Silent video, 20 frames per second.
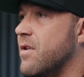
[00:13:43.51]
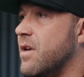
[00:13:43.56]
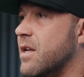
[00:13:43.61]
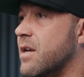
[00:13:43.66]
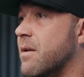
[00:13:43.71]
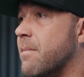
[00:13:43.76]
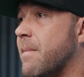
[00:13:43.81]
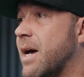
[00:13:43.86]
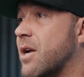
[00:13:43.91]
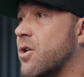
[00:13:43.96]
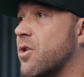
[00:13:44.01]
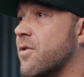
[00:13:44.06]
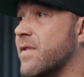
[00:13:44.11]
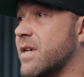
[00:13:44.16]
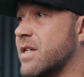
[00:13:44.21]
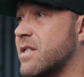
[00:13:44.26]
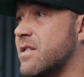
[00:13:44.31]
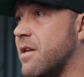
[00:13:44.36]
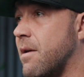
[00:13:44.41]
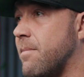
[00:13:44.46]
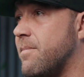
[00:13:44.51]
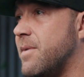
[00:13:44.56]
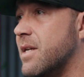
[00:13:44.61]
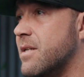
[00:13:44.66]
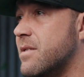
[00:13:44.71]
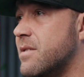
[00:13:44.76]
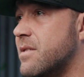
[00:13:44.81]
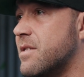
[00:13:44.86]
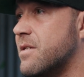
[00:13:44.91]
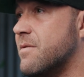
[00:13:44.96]
in a matter of
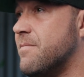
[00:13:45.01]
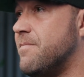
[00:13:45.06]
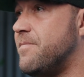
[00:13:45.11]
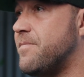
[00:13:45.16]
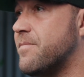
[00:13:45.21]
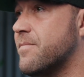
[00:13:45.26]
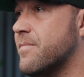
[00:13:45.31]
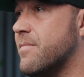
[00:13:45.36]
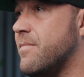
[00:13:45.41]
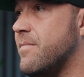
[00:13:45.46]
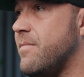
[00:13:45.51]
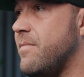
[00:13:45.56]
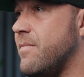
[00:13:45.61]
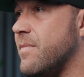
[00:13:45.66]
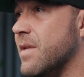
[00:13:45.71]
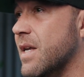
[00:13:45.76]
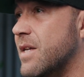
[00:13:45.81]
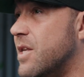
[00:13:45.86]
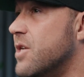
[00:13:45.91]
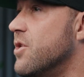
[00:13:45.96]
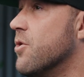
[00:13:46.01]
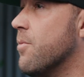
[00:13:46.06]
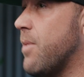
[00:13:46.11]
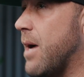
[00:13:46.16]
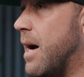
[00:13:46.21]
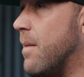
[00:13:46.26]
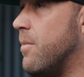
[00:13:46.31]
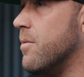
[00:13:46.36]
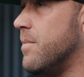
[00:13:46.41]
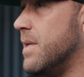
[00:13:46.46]
acceptance, then you're
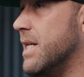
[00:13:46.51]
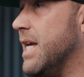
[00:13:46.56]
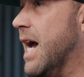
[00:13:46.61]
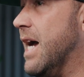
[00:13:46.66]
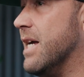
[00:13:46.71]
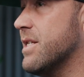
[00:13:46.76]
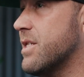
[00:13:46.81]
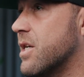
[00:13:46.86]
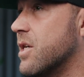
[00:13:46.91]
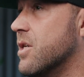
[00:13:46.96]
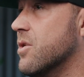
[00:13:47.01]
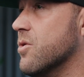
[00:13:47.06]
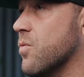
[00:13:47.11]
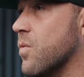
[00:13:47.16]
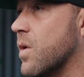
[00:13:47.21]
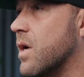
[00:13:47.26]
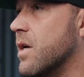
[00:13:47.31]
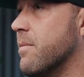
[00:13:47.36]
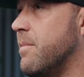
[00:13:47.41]
probably asking the wrong